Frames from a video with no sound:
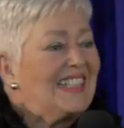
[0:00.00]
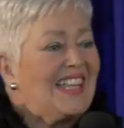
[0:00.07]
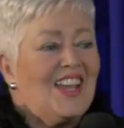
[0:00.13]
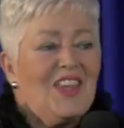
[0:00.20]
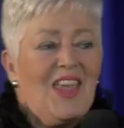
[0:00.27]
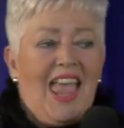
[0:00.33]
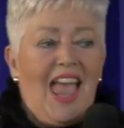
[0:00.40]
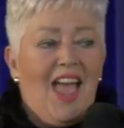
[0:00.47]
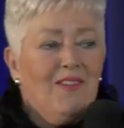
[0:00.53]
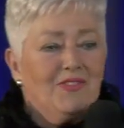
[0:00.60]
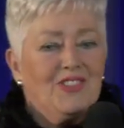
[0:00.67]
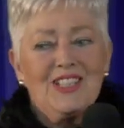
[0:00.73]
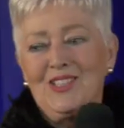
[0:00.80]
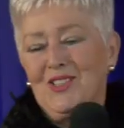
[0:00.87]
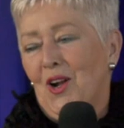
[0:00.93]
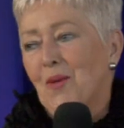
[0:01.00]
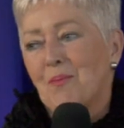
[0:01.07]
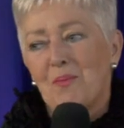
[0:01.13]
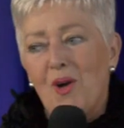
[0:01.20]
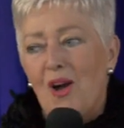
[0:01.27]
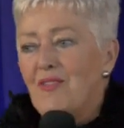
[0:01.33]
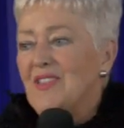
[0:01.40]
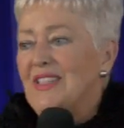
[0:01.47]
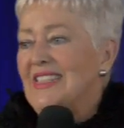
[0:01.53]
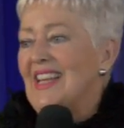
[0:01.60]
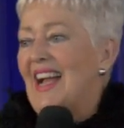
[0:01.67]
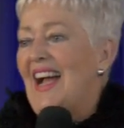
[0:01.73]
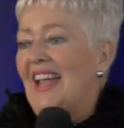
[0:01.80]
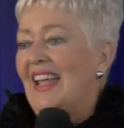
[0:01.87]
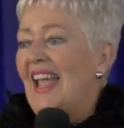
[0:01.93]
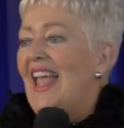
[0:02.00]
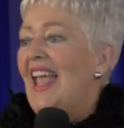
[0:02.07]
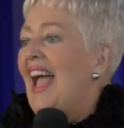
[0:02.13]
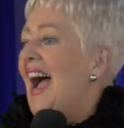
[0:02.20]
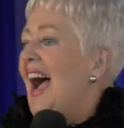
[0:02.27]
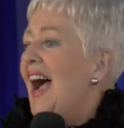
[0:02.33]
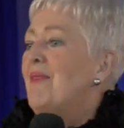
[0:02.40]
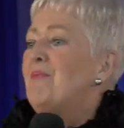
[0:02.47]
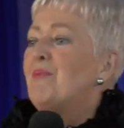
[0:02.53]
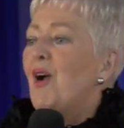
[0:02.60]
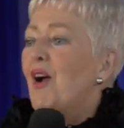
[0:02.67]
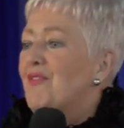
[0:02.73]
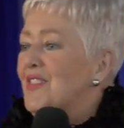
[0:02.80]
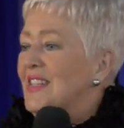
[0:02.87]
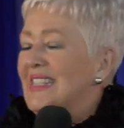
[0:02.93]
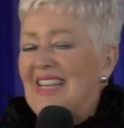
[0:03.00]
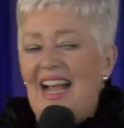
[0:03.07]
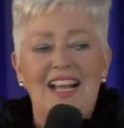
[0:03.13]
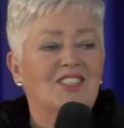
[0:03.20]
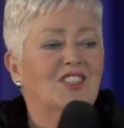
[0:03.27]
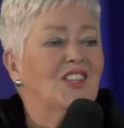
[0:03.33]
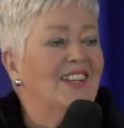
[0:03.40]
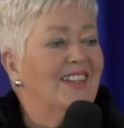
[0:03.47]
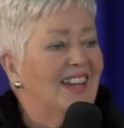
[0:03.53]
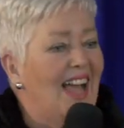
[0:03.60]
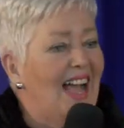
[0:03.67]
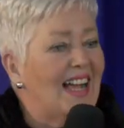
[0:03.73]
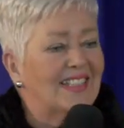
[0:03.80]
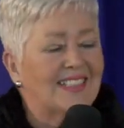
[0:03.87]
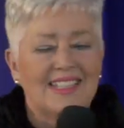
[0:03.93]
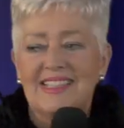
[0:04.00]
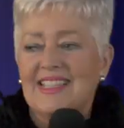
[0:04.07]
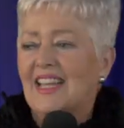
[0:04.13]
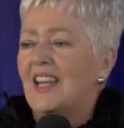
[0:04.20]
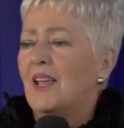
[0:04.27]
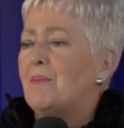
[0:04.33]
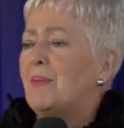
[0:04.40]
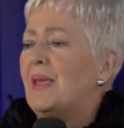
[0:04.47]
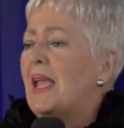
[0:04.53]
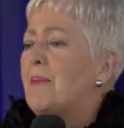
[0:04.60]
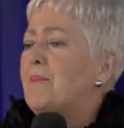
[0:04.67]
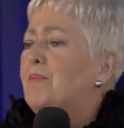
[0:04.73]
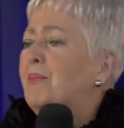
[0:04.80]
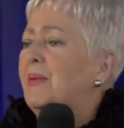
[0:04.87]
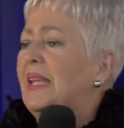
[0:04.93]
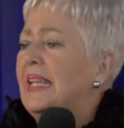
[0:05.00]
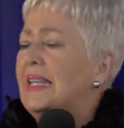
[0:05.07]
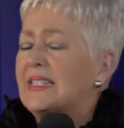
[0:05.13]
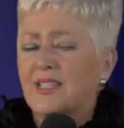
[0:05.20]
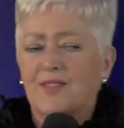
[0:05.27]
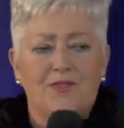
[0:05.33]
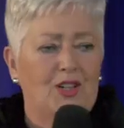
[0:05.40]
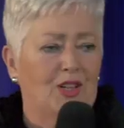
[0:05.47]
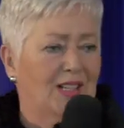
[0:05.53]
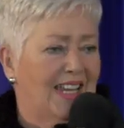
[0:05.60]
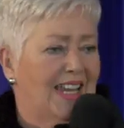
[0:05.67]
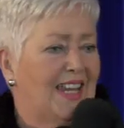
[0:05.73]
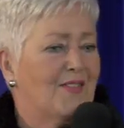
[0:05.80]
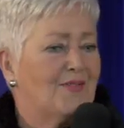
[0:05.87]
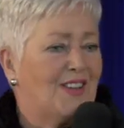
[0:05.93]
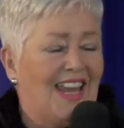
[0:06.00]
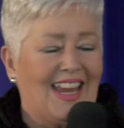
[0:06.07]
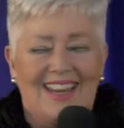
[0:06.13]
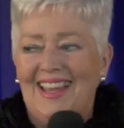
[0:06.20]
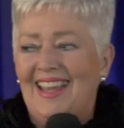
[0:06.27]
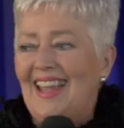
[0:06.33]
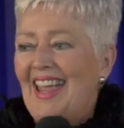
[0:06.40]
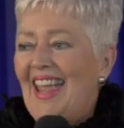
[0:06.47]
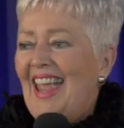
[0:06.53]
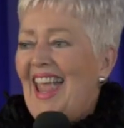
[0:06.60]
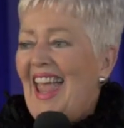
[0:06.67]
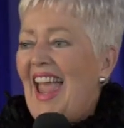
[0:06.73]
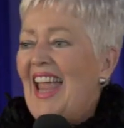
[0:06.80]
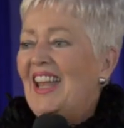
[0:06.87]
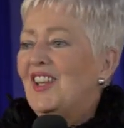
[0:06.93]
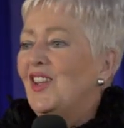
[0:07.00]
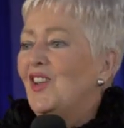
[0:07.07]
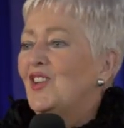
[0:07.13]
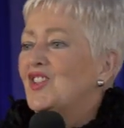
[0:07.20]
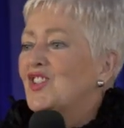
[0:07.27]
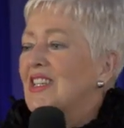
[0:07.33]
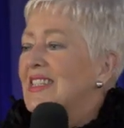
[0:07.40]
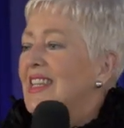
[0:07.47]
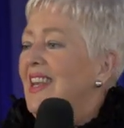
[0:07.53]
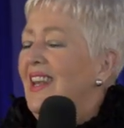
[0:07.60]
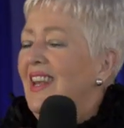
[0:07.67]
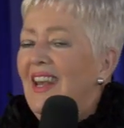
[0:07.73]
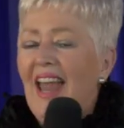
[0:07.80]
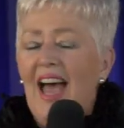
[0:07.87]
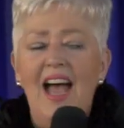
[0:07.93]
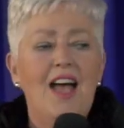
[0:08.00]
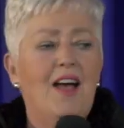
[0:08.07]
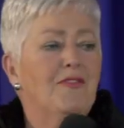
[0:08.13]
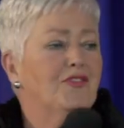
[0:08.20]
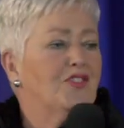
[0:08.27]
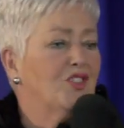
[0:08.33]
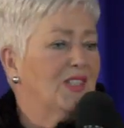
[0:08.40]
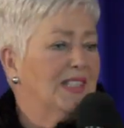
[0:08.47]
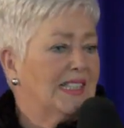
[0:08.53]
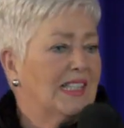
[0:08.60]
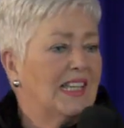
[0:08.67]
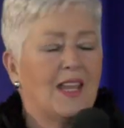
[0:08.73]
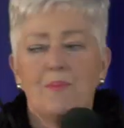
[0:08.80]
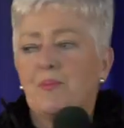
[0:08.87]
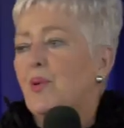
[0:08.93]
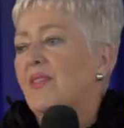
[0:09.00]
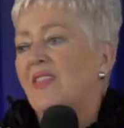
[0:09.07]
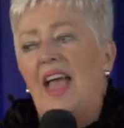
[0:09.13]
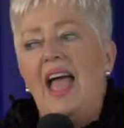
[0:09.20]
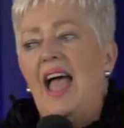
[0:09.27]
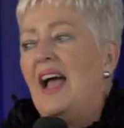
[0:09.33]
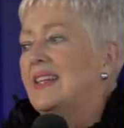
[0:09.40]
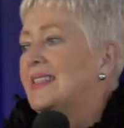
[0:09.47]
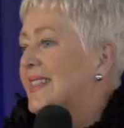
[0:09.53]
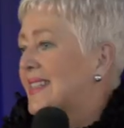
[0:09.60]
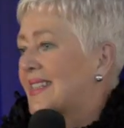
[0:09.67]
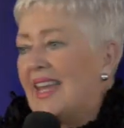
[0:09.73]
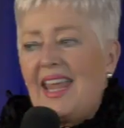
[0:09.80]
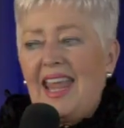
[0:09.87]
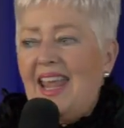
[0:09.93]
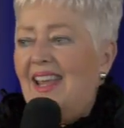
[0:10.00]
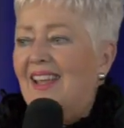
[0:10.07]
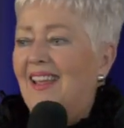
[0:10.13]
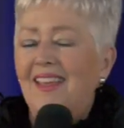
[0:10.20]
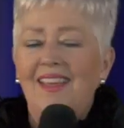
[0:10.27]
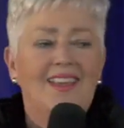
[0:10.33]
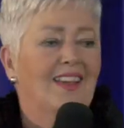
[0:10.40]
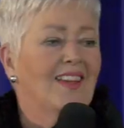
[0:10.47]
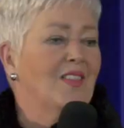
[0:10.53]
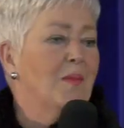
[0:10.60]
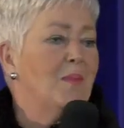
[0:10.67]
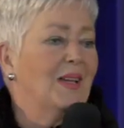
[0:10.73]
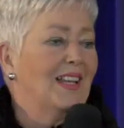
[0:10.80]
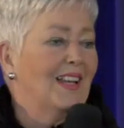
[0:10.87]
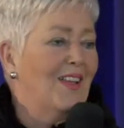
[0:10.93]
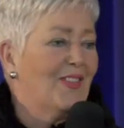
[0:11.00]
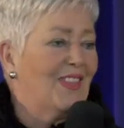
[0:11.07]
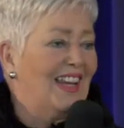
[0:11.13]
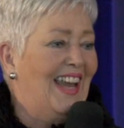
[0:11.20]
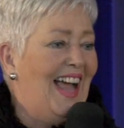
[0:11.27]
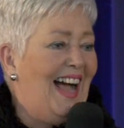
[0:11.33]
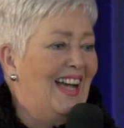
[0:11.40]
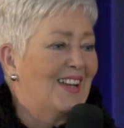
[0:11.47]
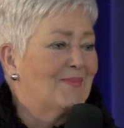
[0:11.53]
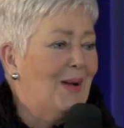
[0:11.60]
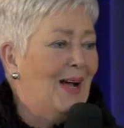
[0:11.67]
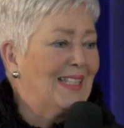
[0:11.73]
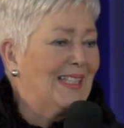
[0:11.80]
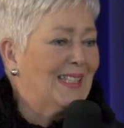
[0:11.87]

so you have to start prophesying. I prophesy tonight is going to be a peaceful evening. And you just love to sleep without singing in the middle of the night by